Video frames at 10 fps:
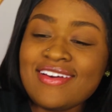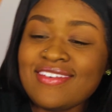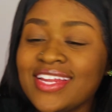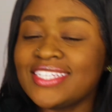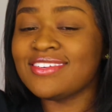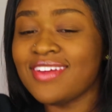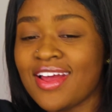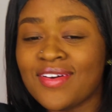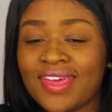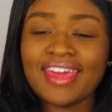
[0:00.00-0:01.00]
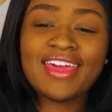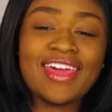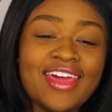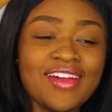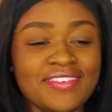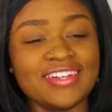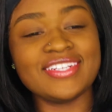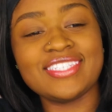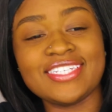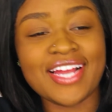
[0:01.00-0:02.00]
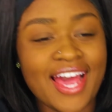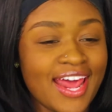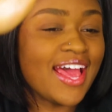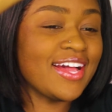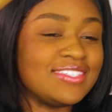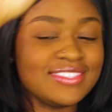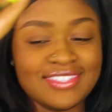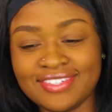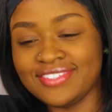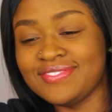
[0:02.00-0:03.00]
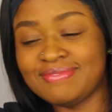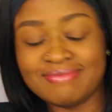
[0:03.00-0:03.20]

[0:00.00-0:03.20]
know that you're out here running things you gotta go through.